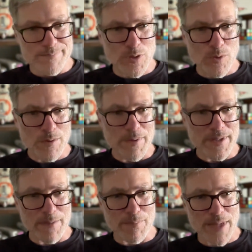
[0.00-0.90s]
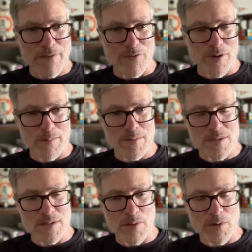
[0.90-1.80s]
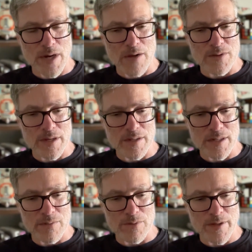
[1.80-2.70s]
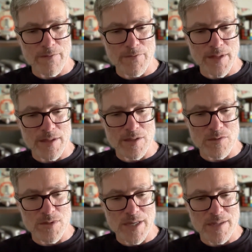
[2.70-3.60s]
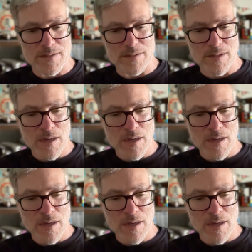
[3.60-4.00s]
tool building platforms that were out there didn't really fit the use case.